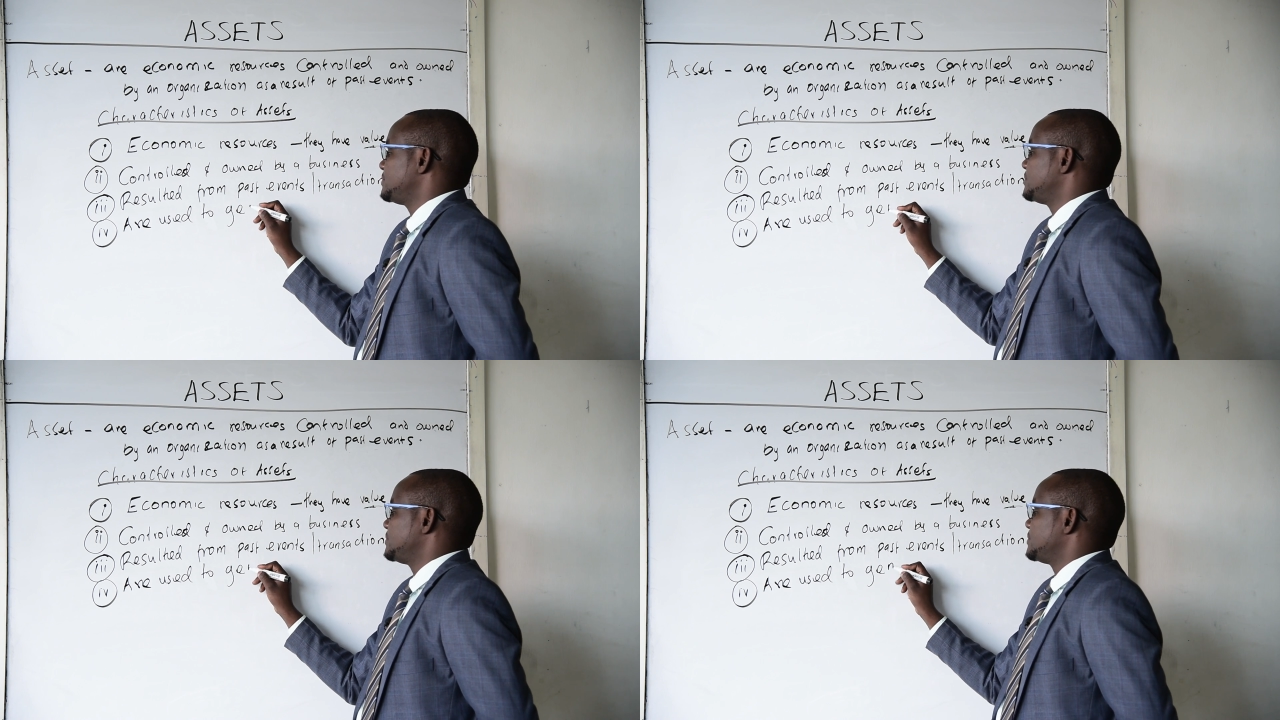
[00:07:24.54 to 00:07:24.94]

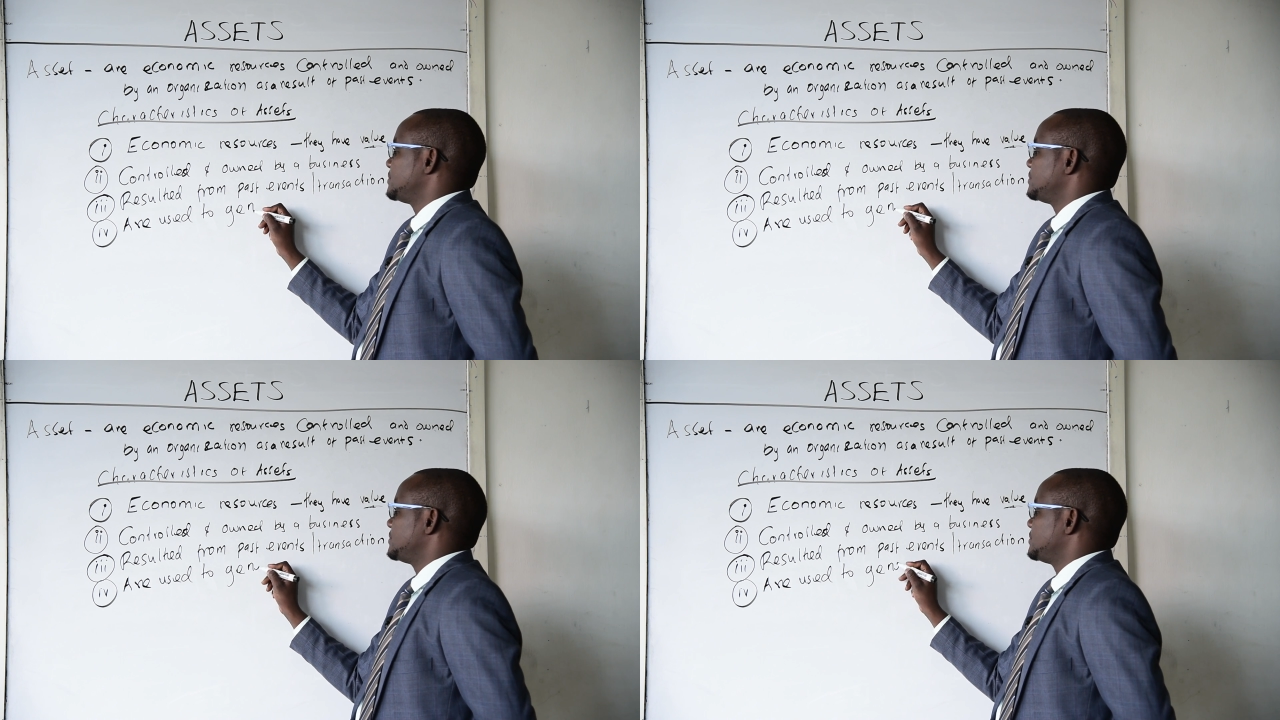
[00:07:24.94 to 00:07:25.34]

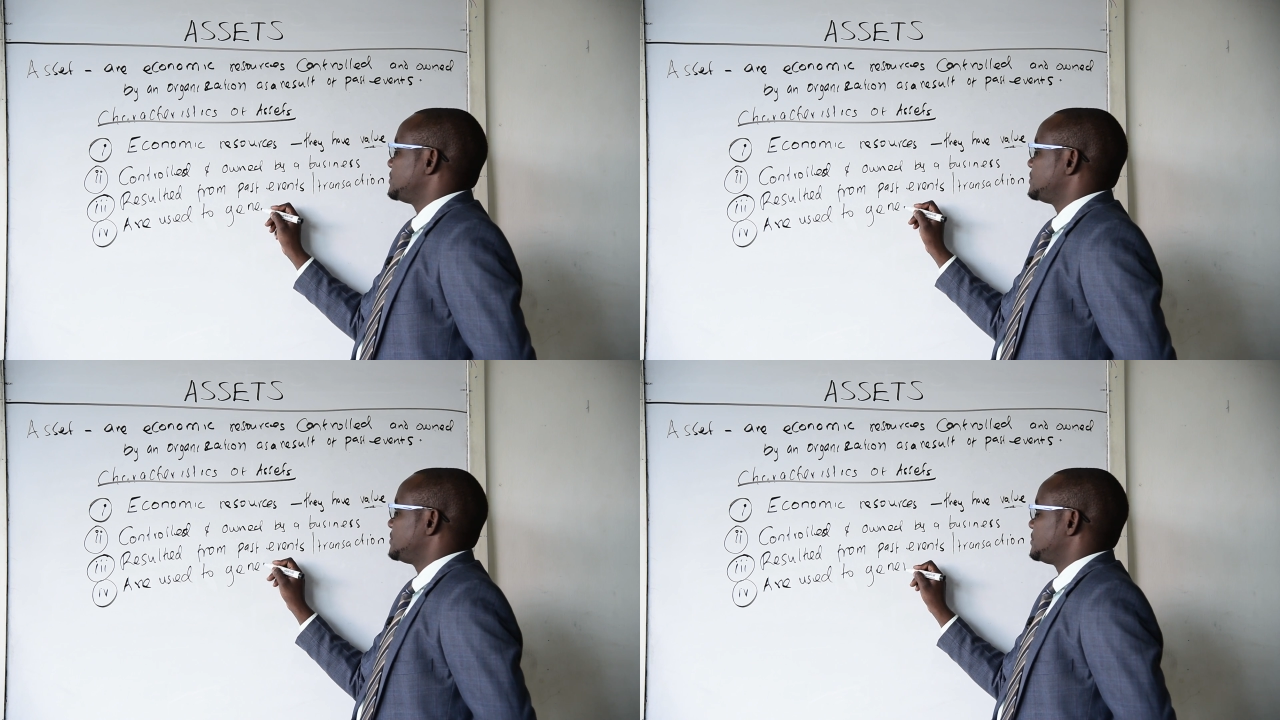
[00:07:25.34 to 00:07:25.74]

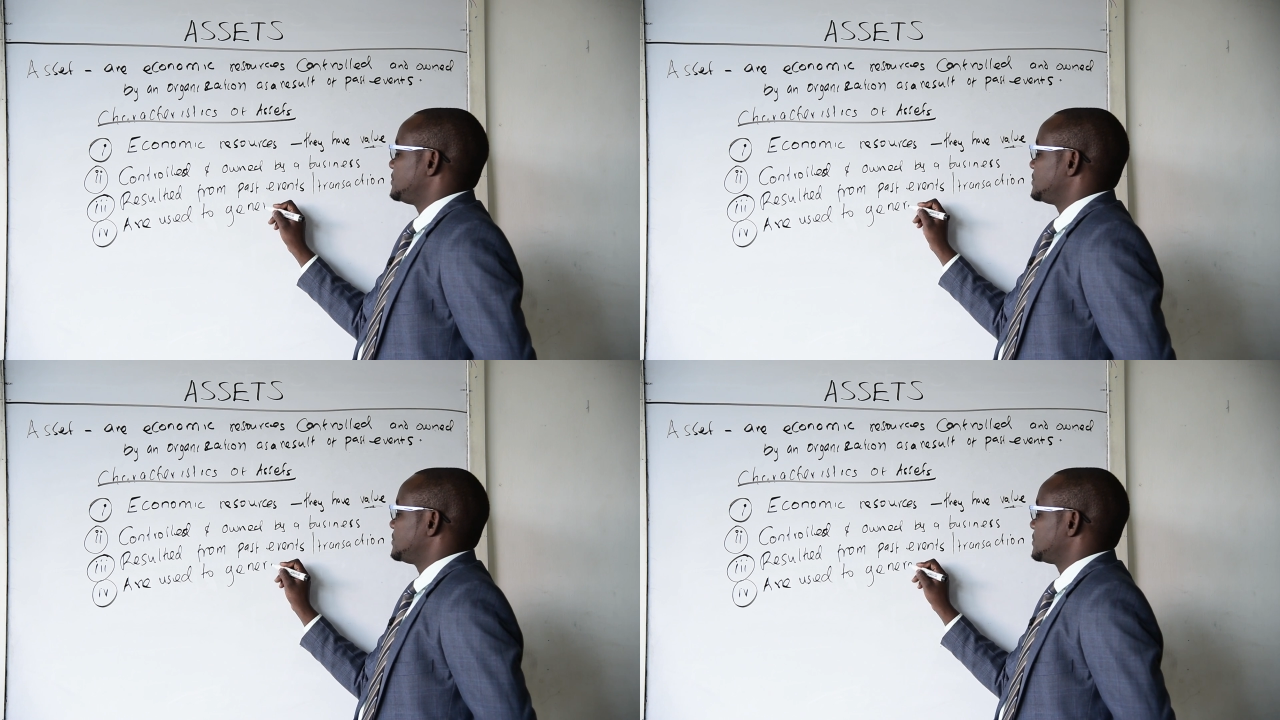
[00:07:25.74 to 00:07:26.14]

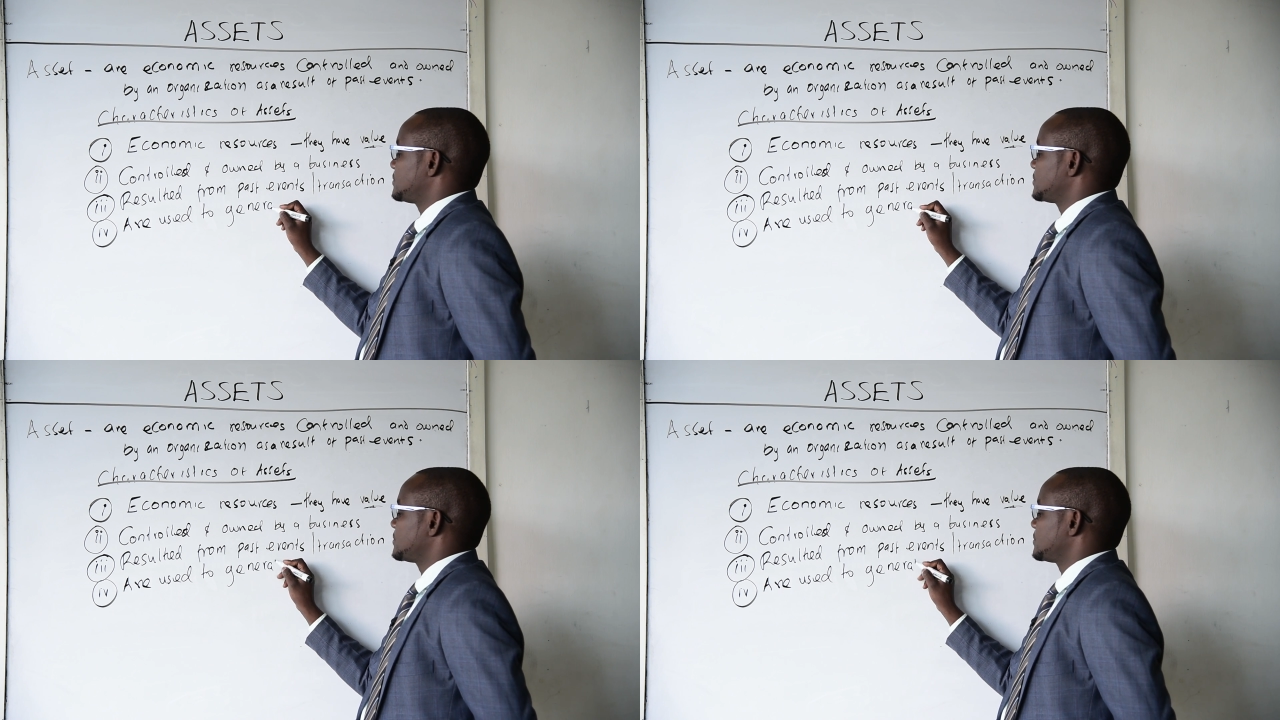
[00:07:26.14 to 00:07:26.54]

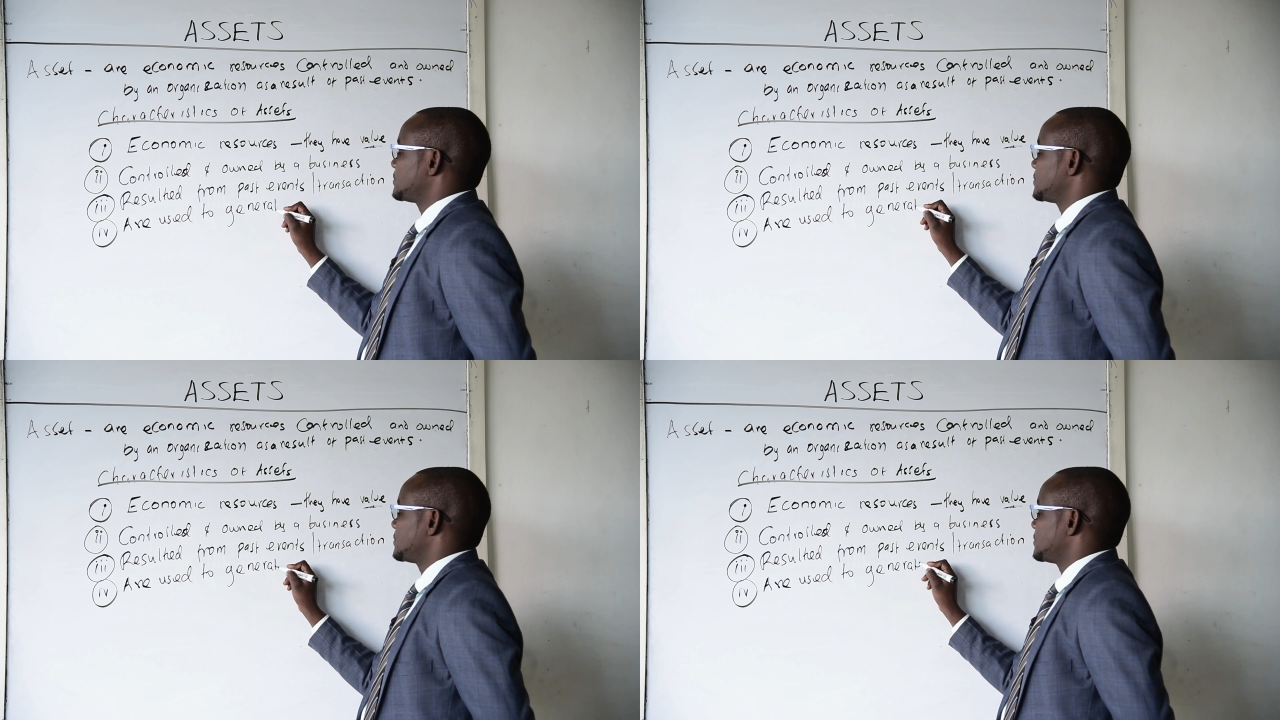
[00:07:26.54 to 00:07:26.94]

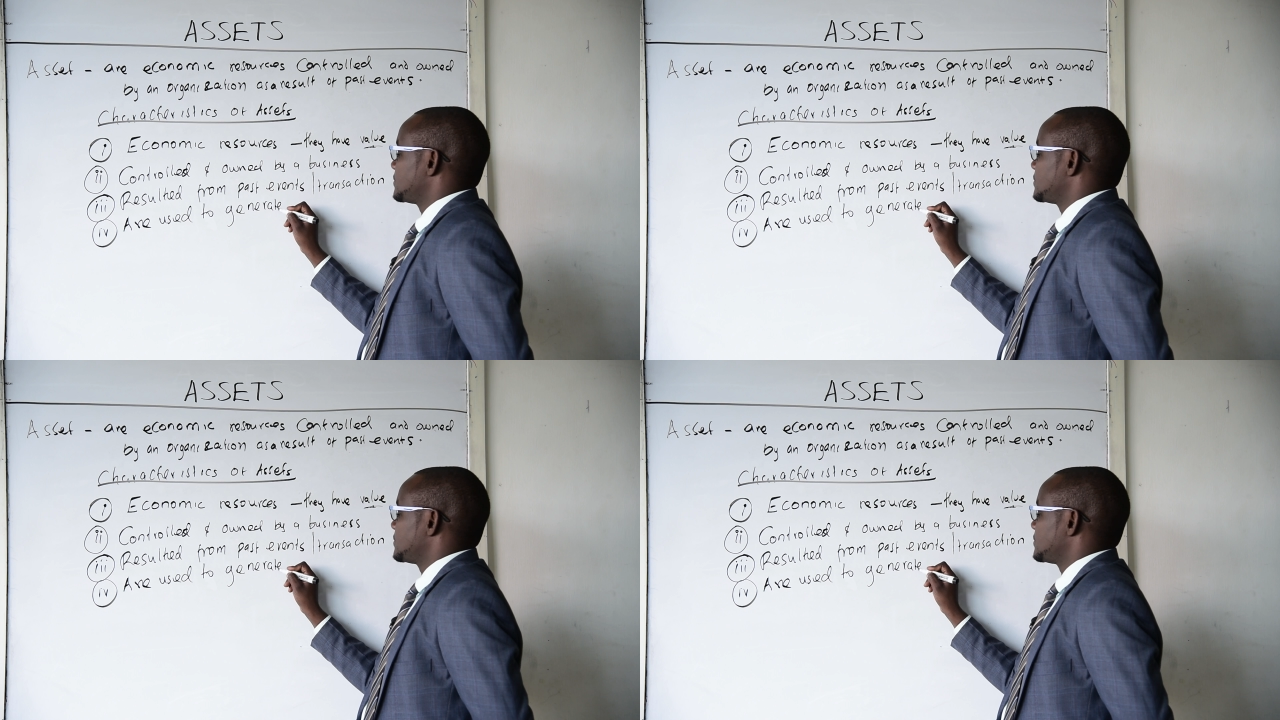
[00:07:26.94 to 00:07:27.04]
(silence)